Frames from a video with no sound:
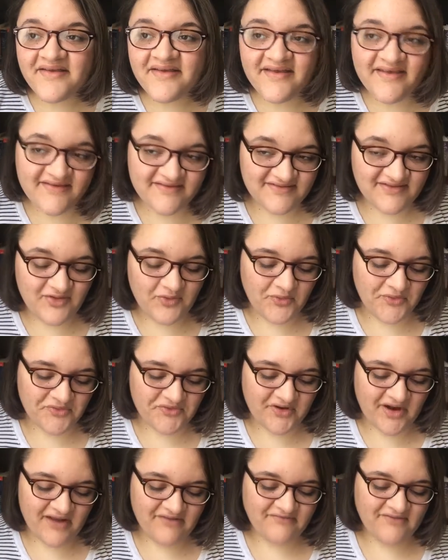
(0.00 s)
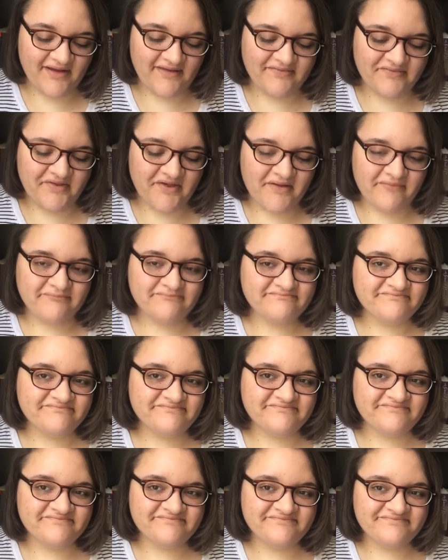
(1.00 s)
is the order I read them.
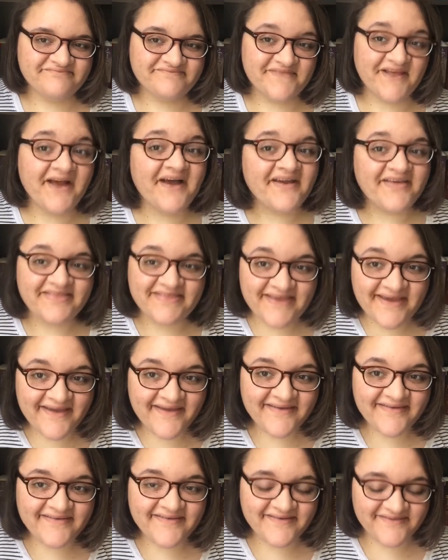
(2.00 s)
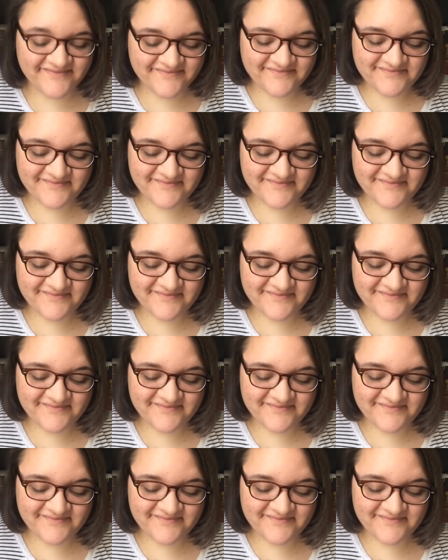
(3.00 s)
I think,